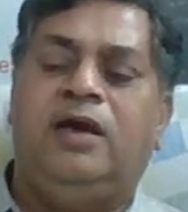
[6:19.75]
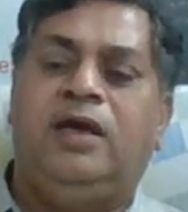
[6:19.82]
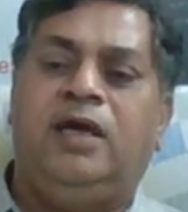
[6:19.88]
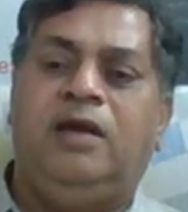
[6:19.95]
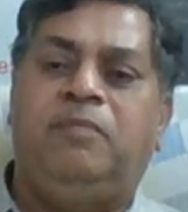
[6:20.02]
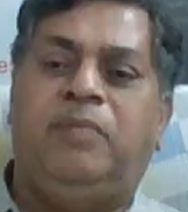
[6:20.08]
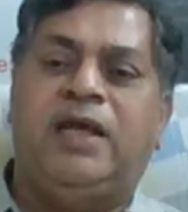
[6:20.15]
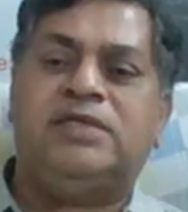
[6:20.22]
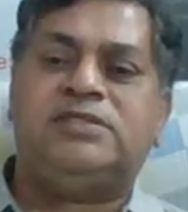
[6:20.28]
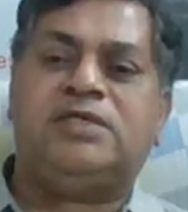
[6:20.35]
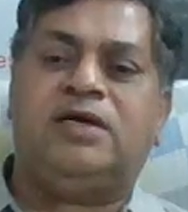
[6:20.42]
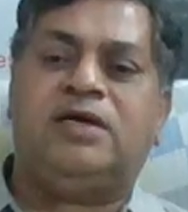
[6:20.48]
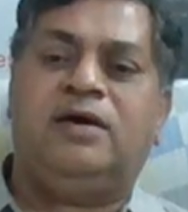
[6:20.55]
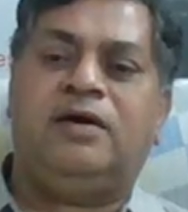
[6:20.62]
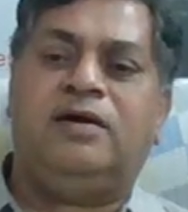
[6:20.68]
He drives
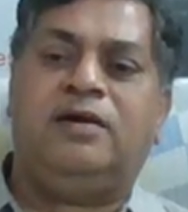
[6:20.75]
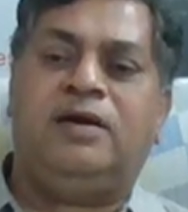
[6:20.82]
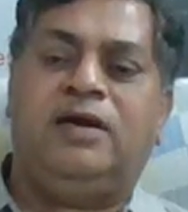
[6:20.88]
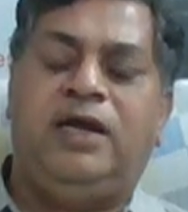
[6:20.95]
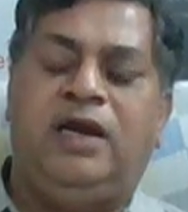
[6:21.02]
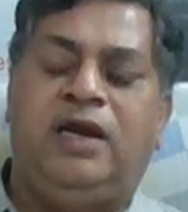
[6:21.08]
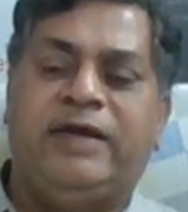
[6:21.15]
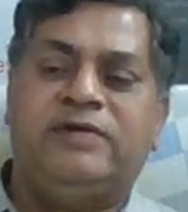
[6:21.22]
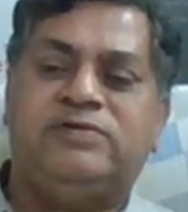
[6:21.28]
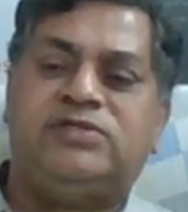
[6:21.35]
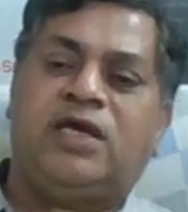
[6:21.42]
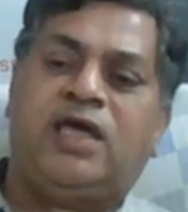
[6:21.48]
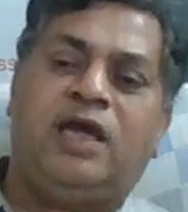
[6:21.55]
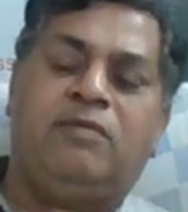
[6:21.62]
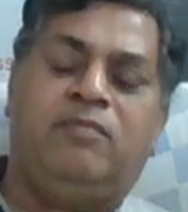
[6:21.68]
the
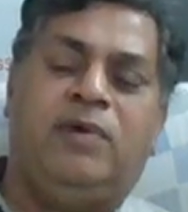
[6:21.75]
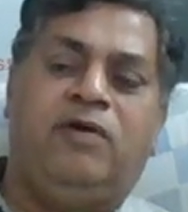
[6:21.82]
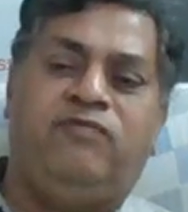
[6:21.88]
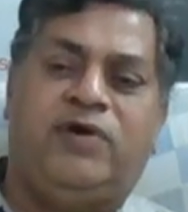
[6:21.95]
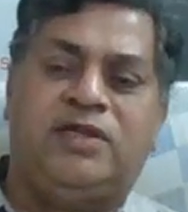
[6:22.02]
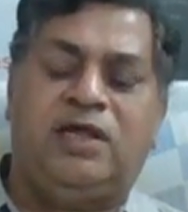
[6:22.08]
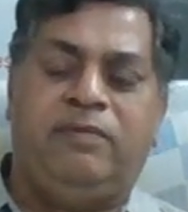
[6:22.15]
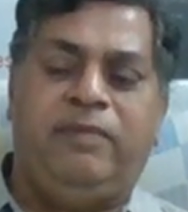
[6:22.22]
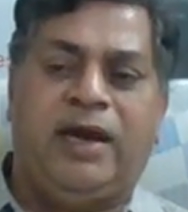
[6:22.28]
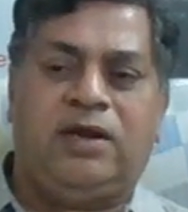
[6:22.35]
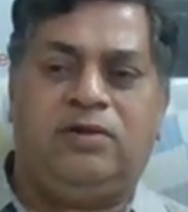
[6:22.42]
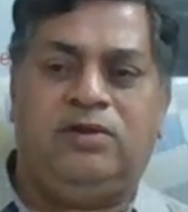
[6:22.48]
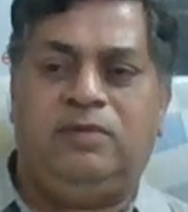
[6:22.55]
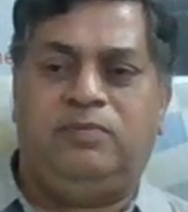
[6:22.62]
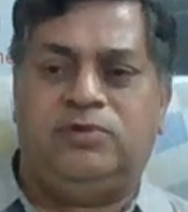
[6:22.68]
king further back
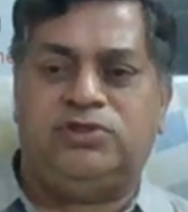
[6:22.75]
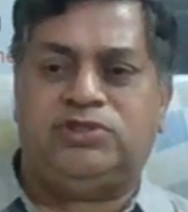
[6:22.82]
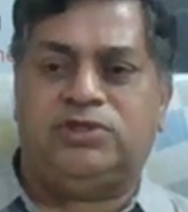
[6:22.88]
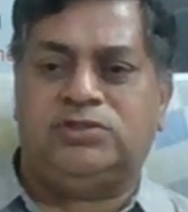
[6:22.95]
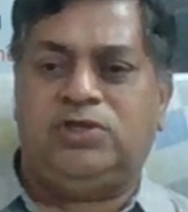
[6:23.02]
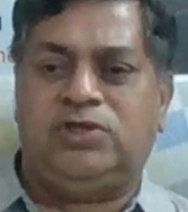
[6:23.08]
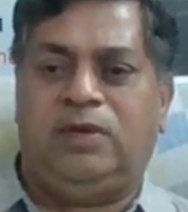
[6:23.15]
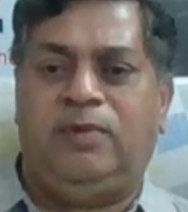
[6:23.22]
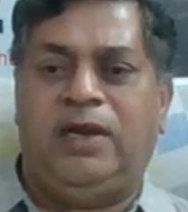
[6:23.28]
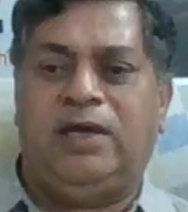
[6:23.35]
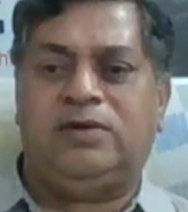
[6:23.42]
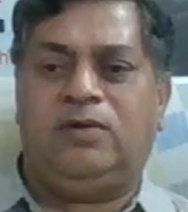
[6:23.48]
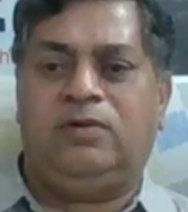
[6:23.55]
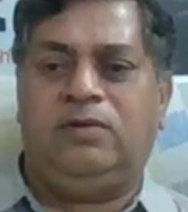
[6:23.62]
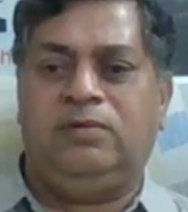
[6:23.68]
to the position. So he
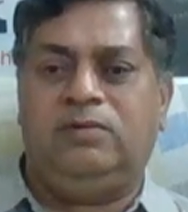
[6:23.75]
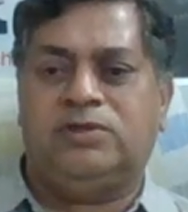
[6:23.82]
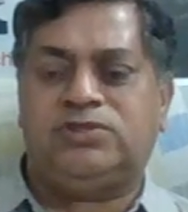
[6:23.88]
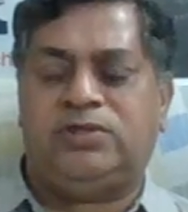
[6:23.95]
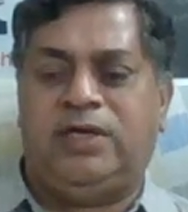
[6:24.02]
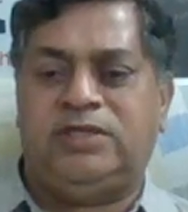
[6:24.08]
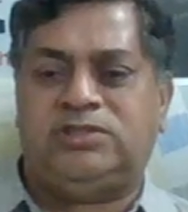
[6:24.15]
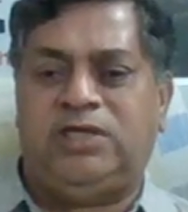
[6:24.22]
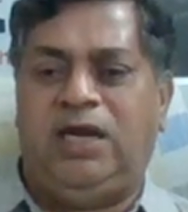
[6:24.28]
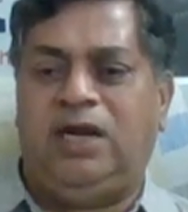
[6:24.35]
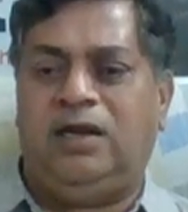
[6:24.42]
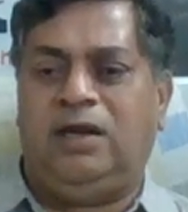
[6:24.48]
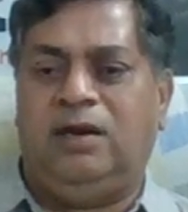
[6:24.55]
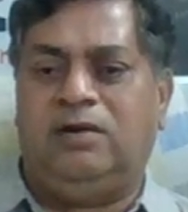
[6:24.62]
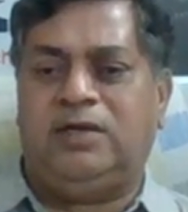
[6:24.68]
goes to
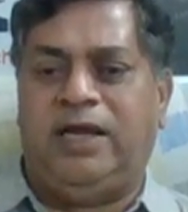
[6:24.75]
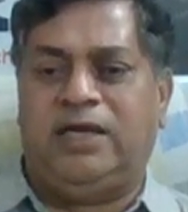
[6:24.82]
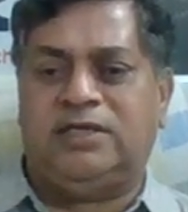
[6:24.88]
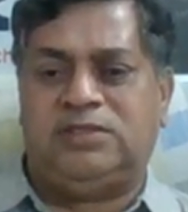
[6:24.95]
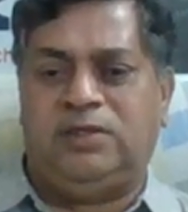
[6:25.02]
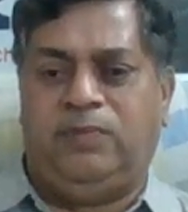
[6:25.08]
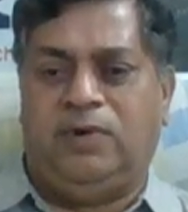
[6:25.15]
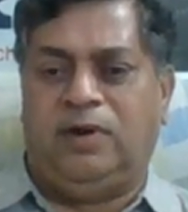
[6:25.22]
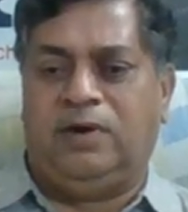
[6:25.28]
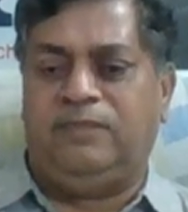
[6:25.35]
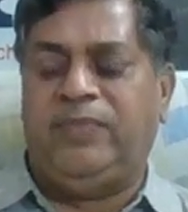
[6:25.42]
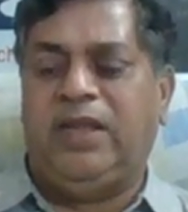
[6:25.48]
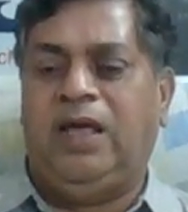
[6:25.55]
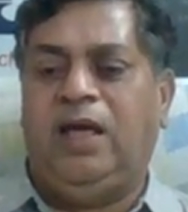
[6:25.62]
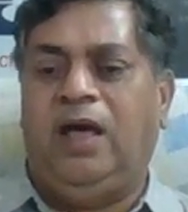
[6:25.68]
h8. Now takes the pawn,
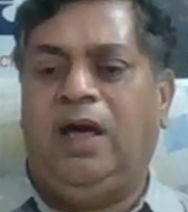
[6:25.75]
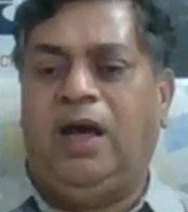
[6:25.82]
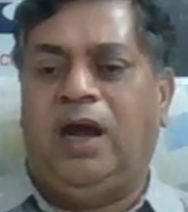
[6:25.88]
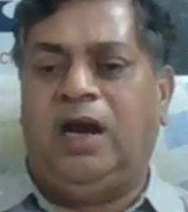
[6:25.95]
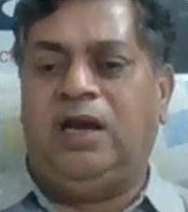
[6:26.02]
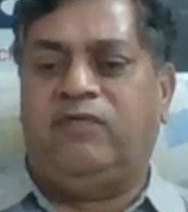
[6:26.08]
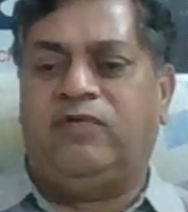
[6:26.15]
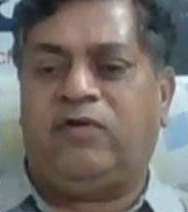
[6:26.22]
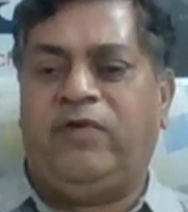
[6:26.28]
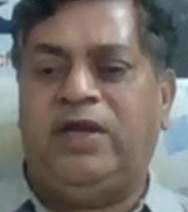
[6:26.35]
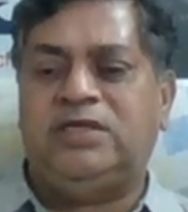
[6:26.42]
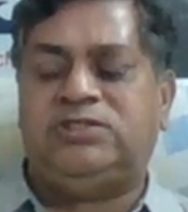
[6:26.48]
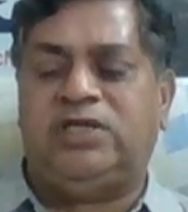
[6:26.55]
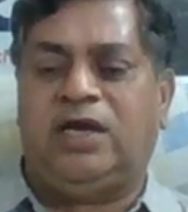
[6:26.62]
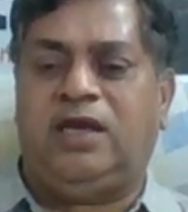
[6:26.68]
and after
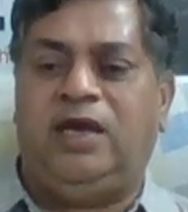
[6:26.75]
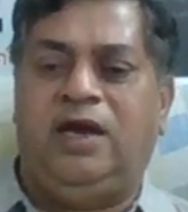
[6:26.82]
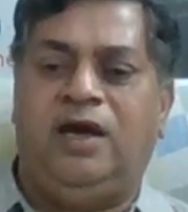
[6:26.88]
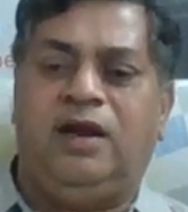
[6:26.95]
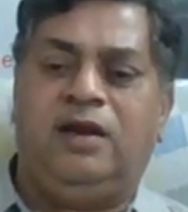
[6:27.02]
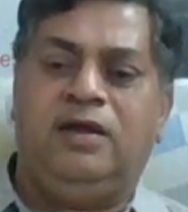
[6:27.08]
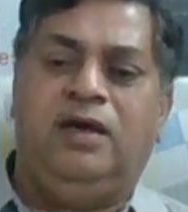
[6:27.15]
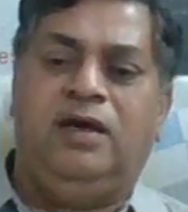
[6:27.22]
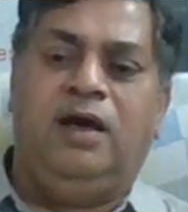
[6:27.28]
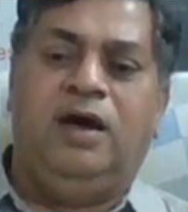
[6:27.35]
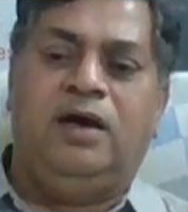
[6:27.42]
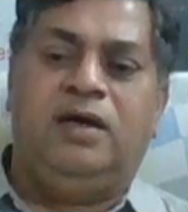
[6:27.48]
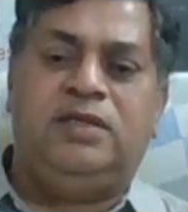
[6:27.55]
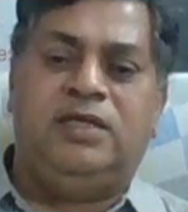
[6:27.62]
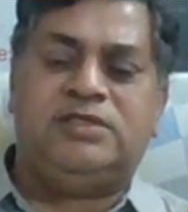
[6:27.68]
queen check here,
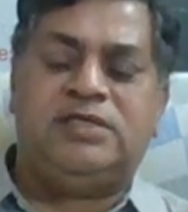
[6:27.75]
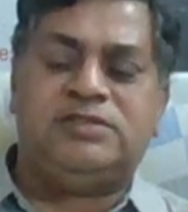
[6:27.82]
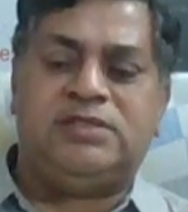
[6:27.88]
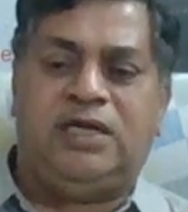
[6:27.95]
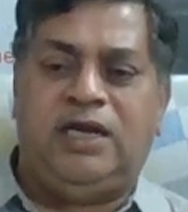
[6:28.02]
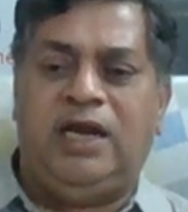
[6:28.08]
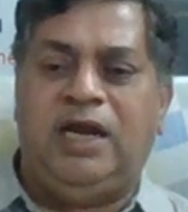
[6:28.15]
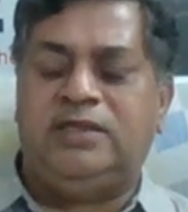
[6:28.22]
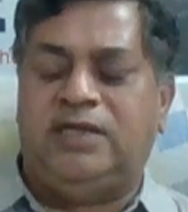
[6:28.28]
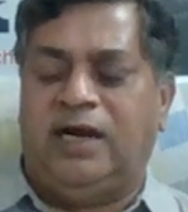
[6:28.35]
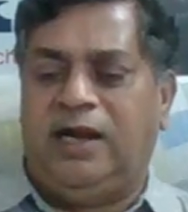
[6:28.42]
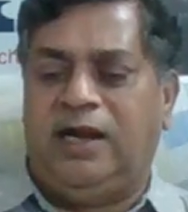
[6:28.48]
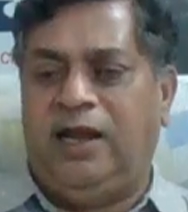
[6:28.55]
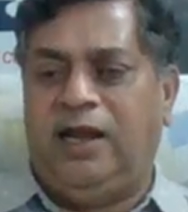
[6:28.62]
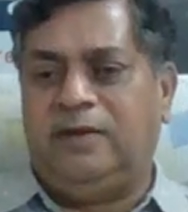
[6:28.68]
this is really
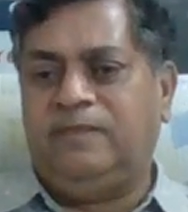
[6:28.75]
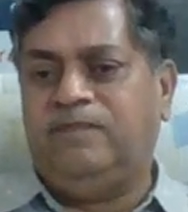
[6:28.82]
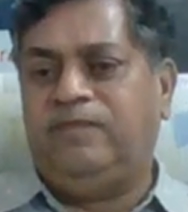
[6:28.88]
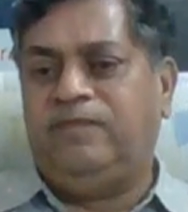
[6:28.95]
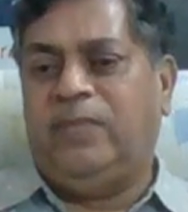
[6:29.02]
threatening.